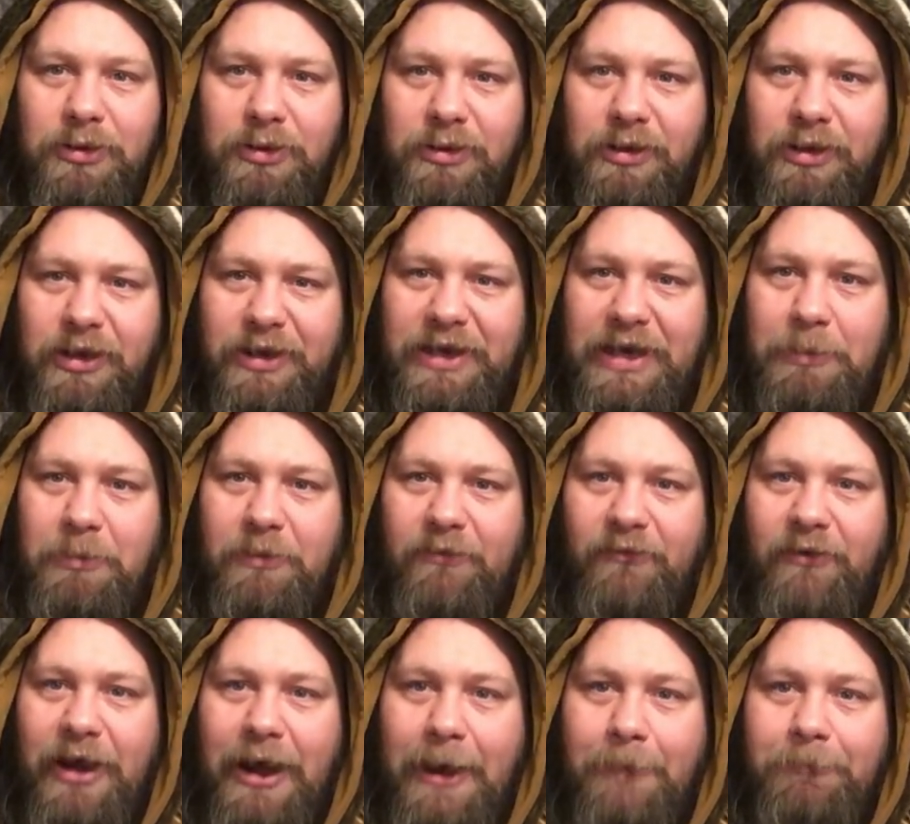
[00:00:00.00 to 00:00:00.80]
in the name
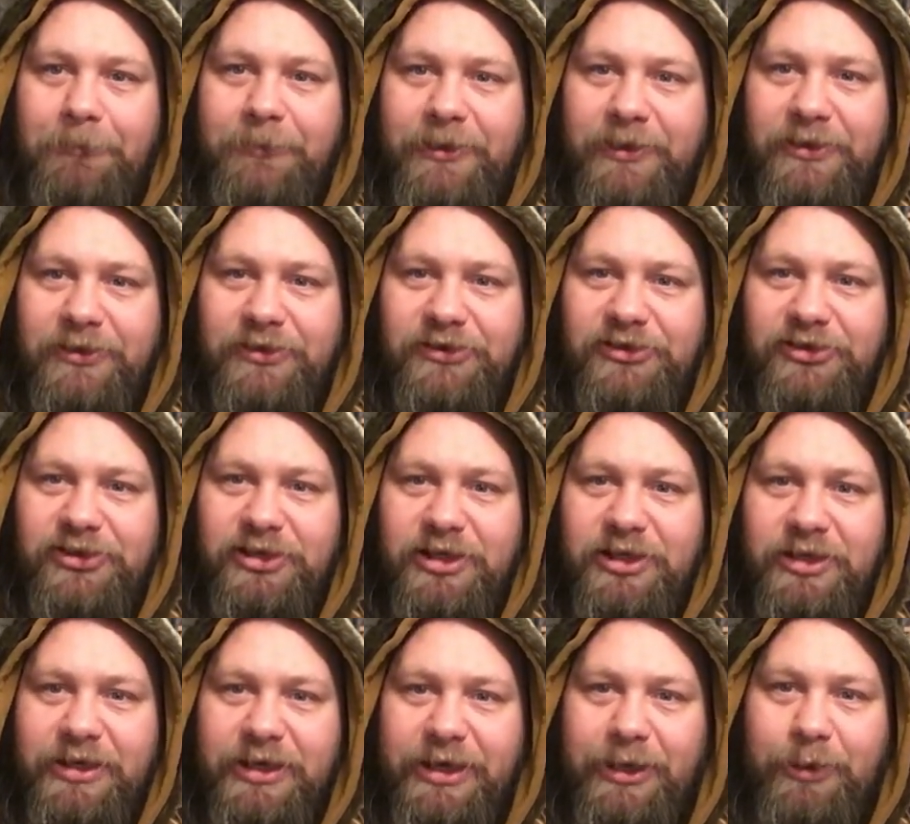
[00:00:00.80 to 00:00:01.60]
of Hopkins,
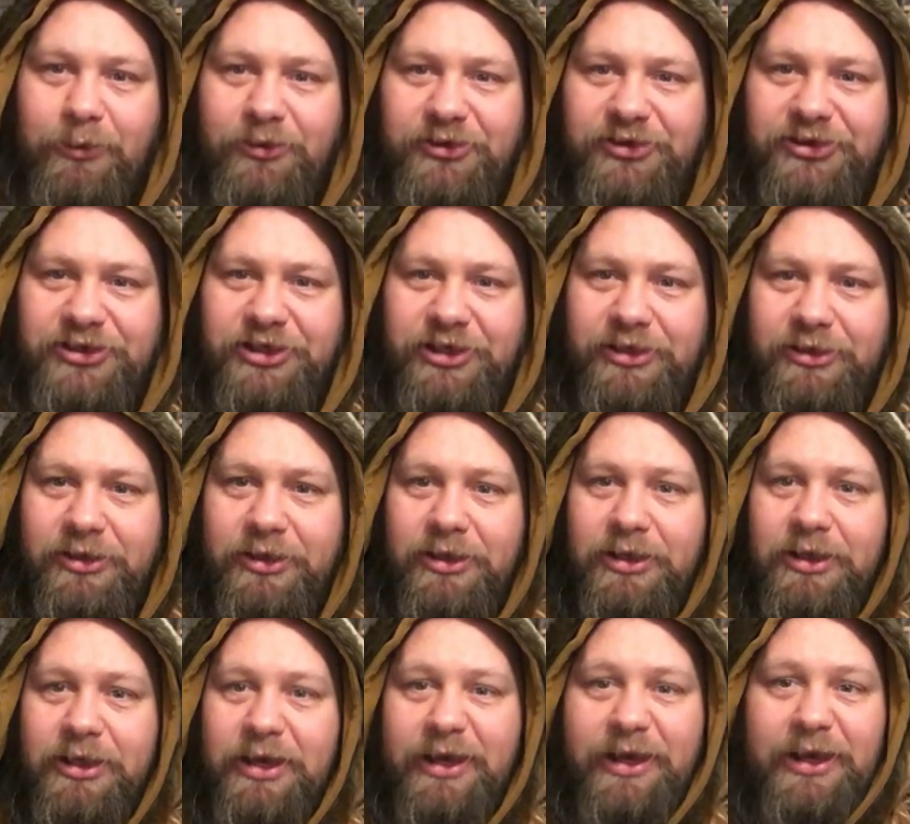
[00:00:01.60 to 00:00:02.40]
Hiddleston,
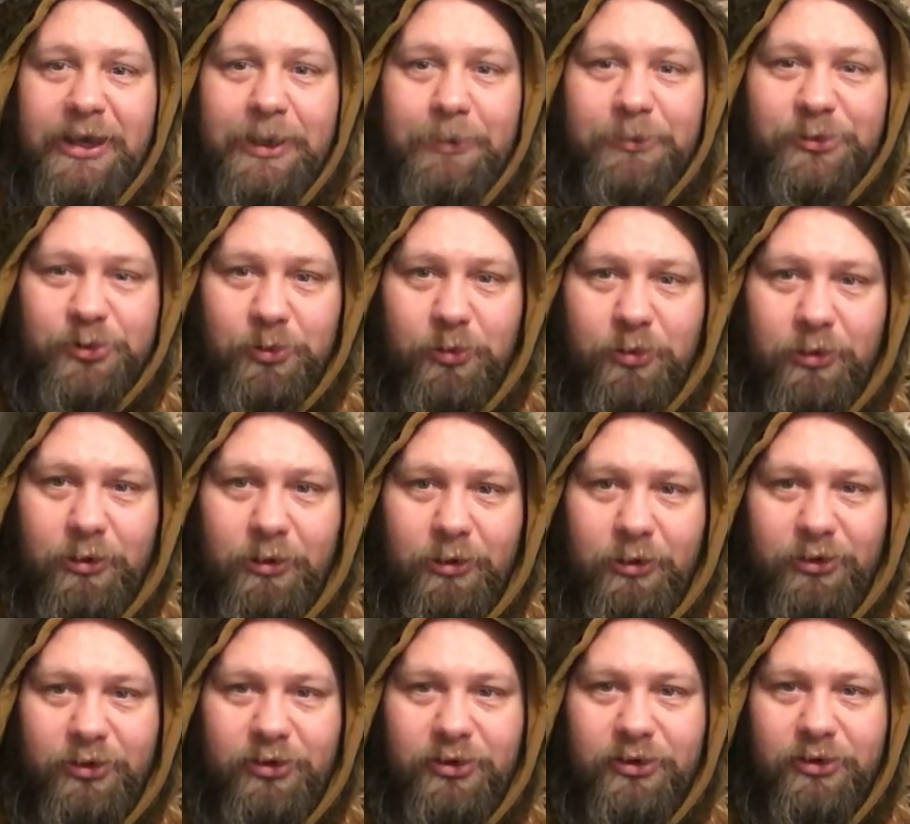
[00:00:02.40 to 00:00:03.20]
and
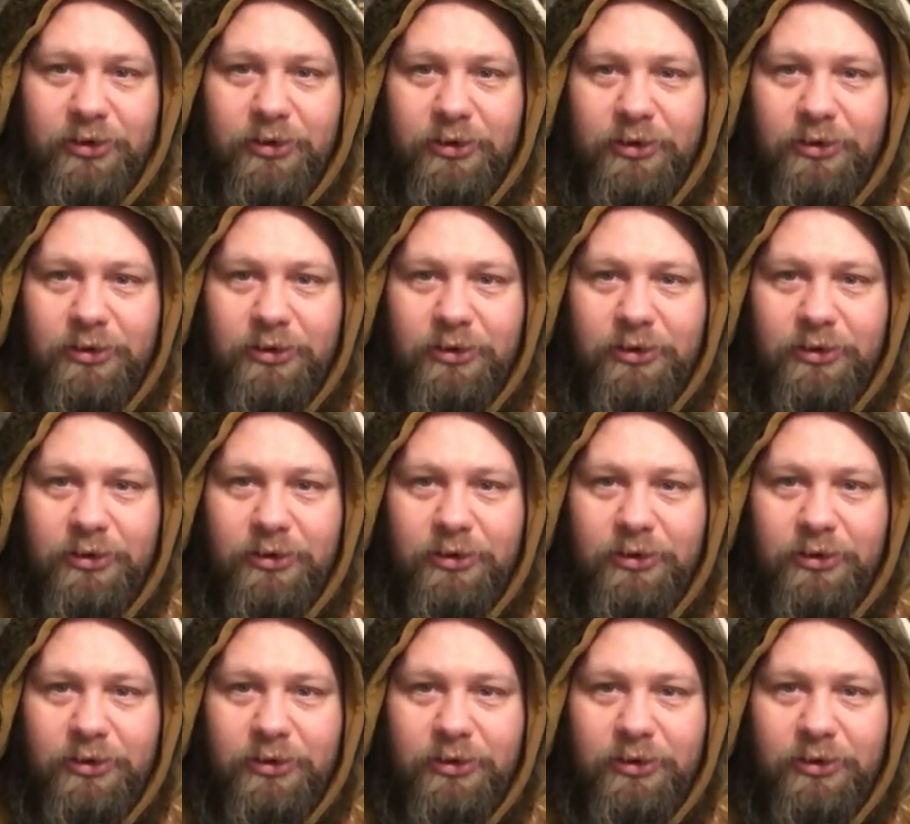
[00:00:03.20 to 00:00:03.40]
Hemsworth.